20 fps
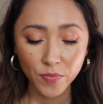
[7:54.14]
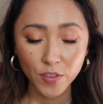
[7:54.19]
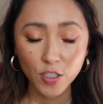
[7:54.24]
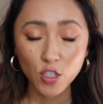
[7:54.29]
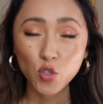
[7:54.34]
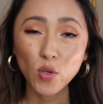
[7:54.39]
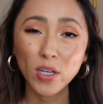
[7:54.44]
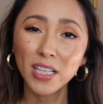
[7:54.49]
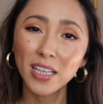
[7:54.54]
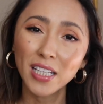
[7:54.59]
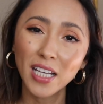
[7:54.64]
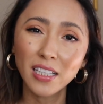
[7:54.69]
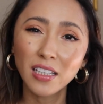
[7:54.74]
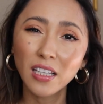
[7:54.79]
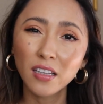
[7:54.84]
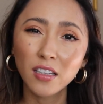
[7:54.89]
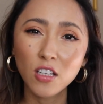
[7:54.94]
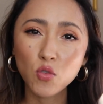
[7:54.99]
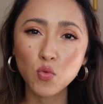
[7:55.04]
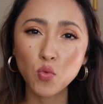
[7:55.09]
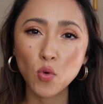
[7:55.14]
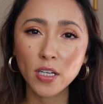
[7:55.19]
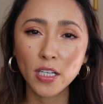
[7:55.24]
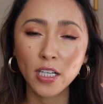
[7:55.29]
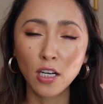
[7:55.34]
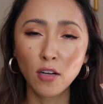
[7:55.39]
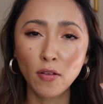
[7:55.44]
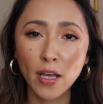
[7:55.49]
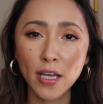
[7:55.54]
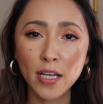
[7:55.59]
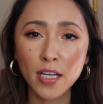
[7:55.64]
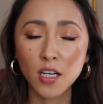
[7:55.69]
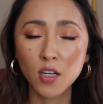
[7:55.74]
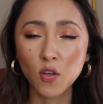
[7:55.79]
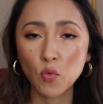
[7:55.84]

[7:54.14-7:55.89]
So I like that this one kind of like